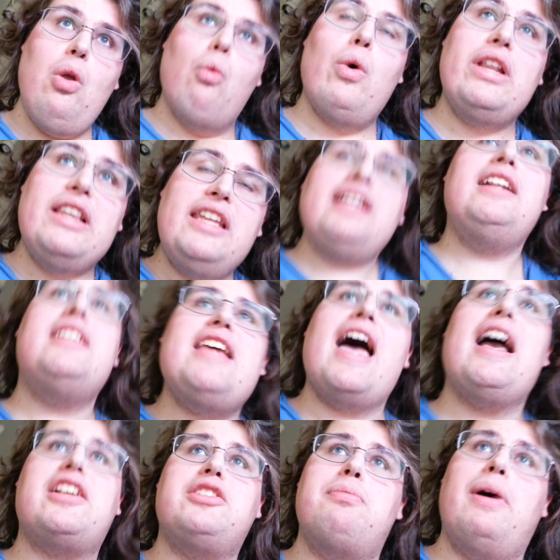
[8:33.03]
what little
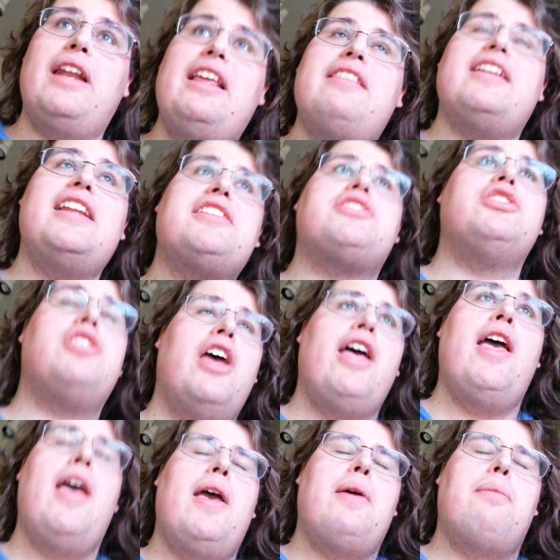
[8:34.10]
tax money that isn't
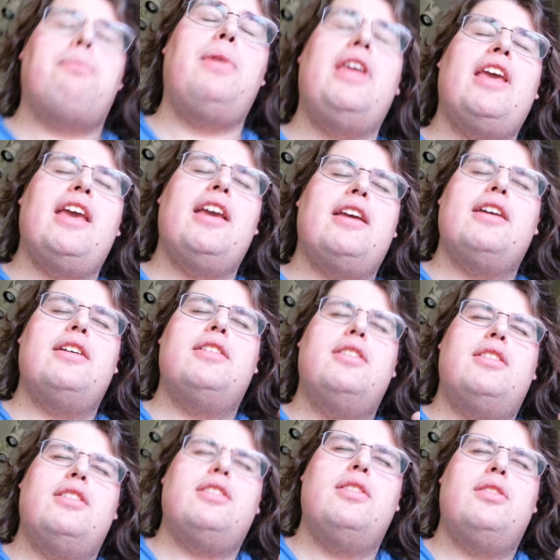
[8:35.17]
being
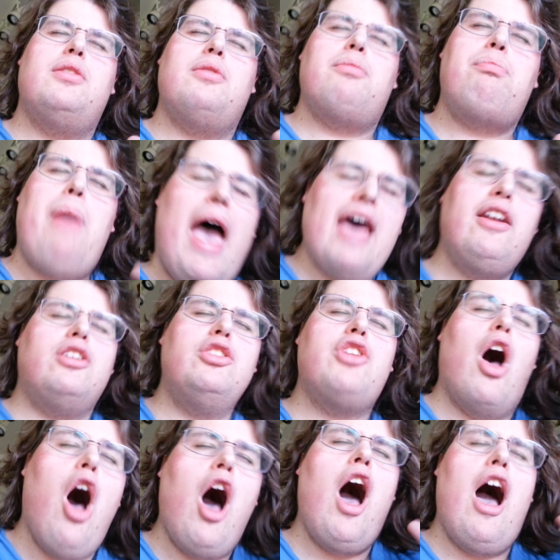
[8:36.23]
peddled
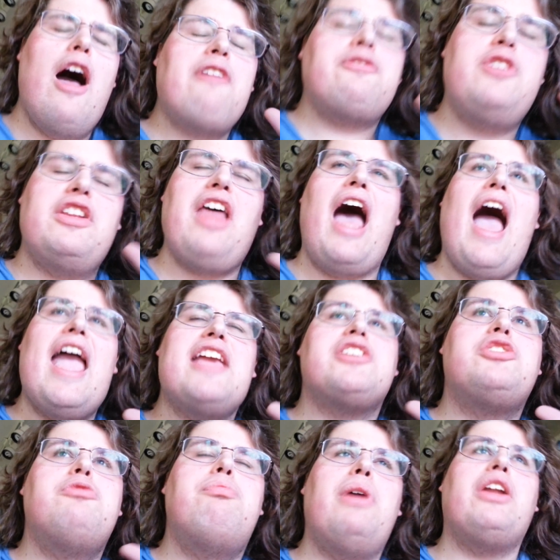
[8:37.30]
off to the
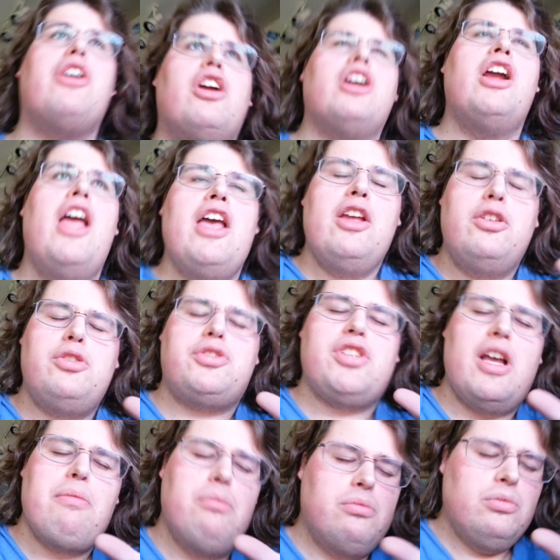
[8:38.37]
highest bidder to
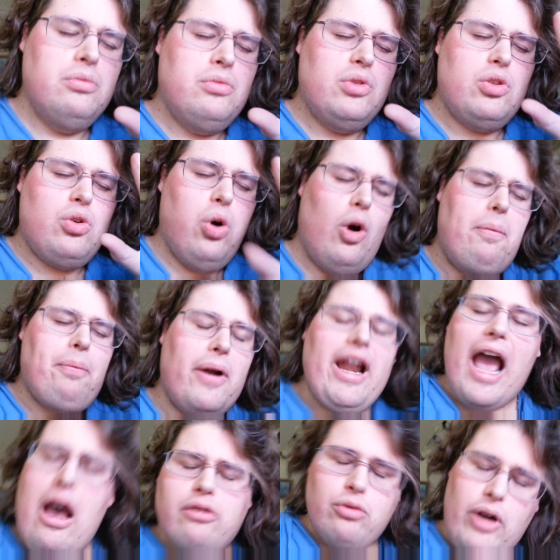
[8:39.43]
some corporate
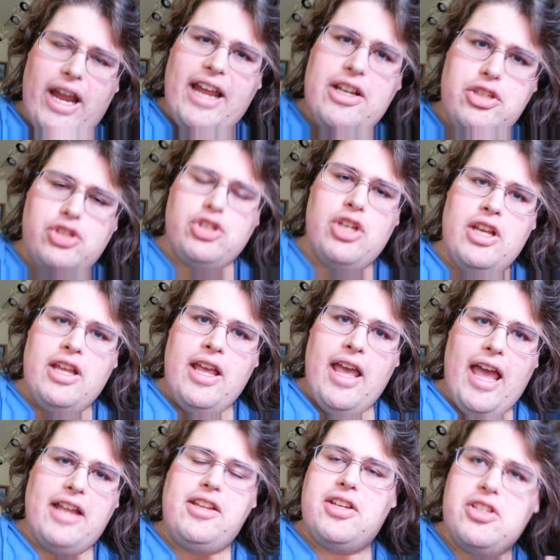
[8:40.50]
outrage
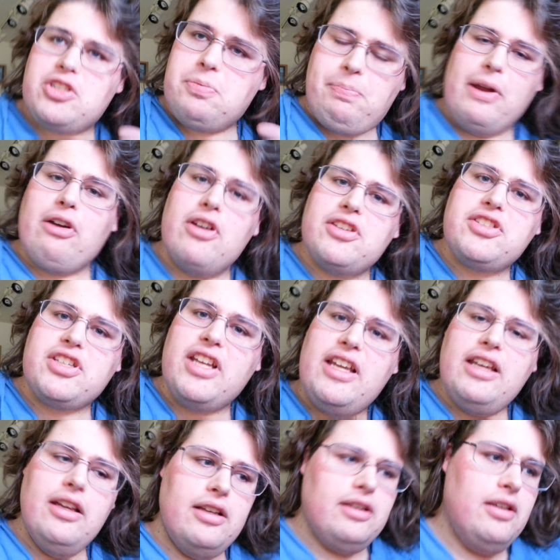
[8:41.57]
and
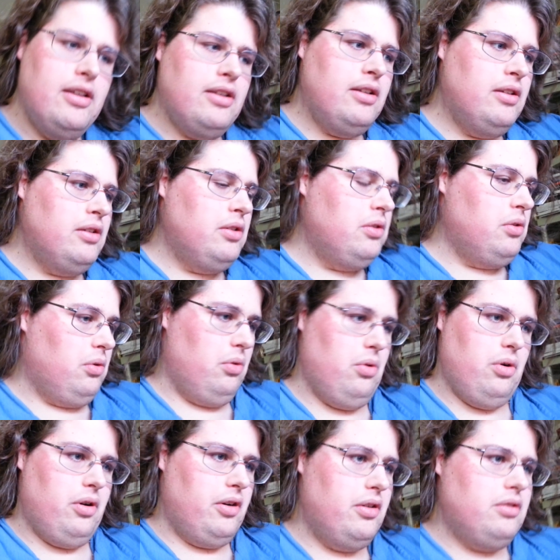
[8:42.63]
conspiracy,
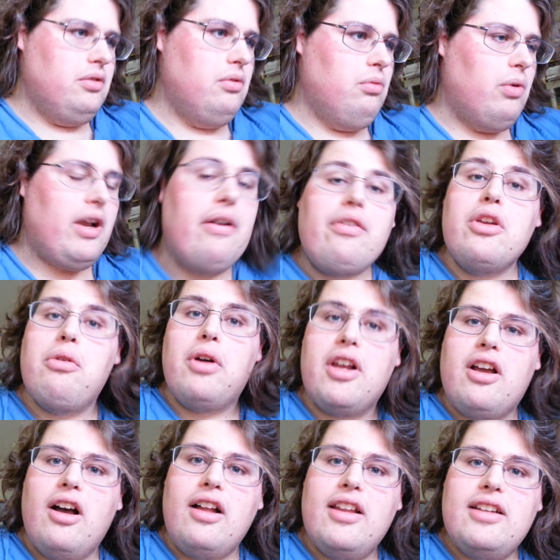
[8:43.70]
or whatever you want
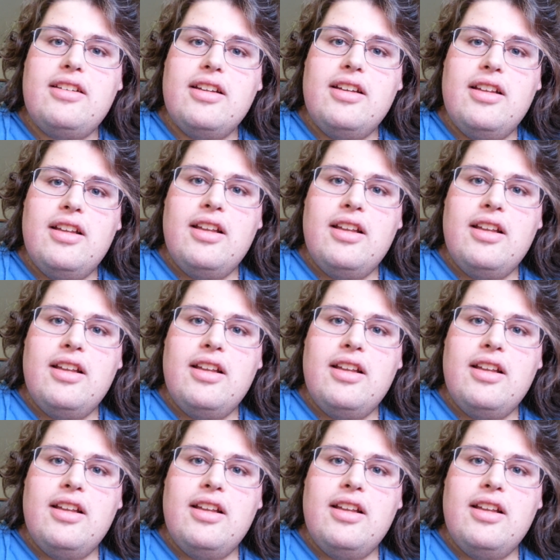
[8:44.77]
to call it.